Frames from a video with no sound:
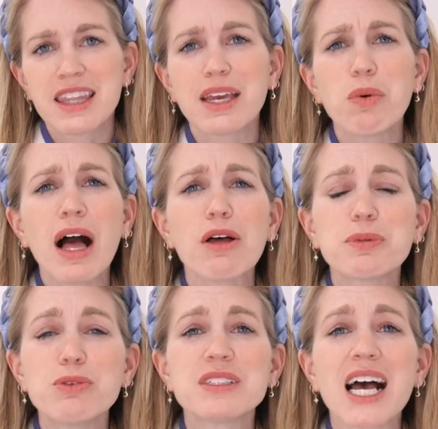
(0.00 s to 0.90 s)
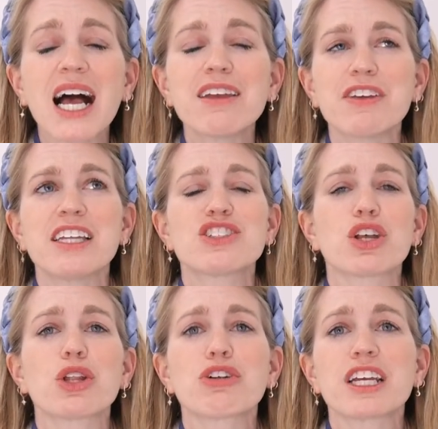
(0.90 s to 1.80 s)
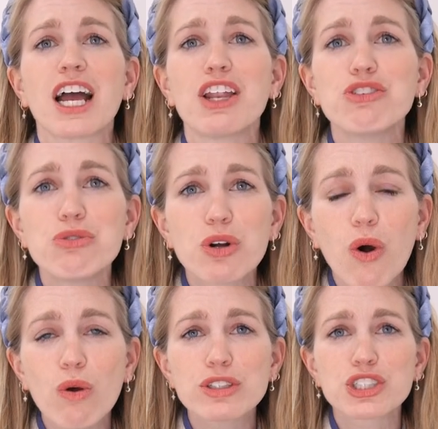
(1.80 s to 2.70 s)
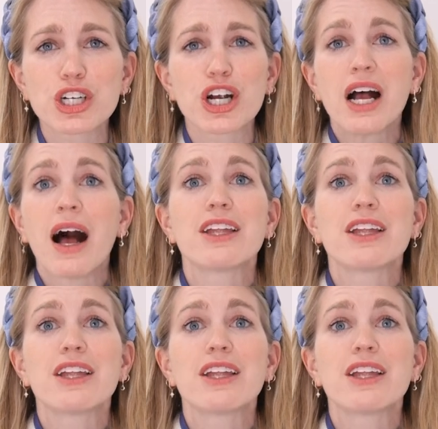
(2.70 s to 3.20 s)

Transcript: They will help you dive into learning a new culture,